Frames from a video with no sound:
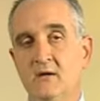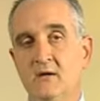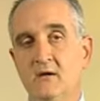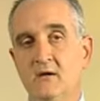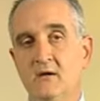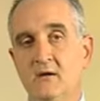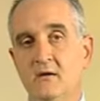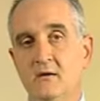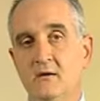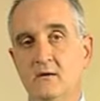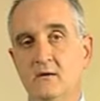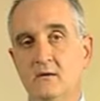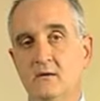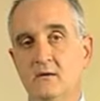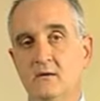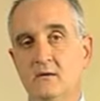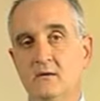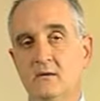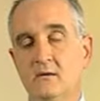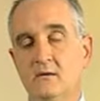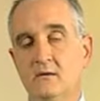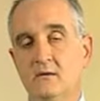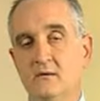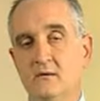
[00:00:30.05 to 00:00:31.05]

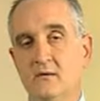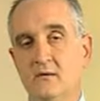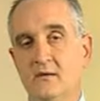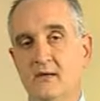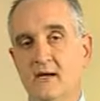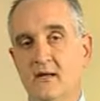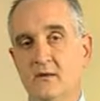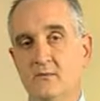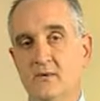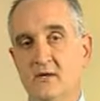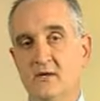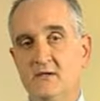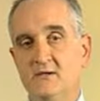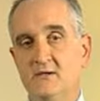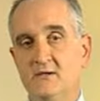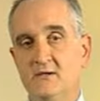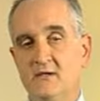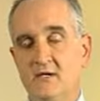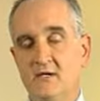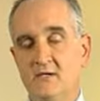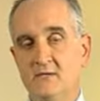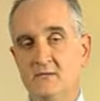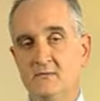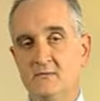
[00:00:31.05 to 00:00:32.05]
allow the
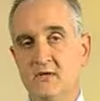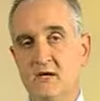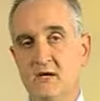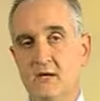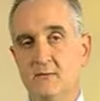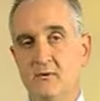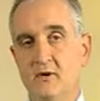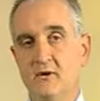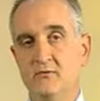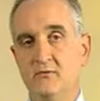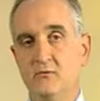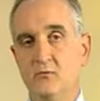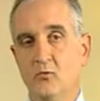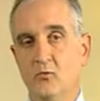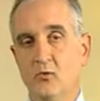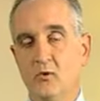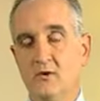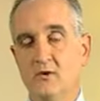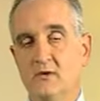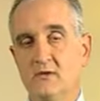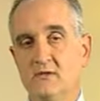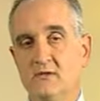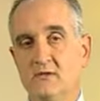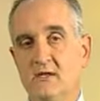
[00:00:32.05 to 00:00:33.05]
patient to take some time off from
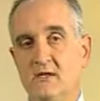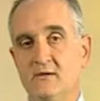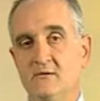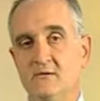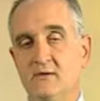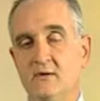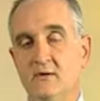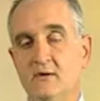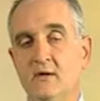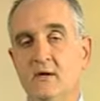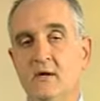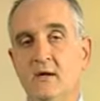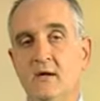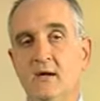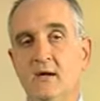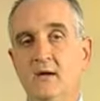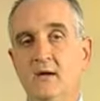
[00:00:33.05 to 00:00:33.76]
work, etc.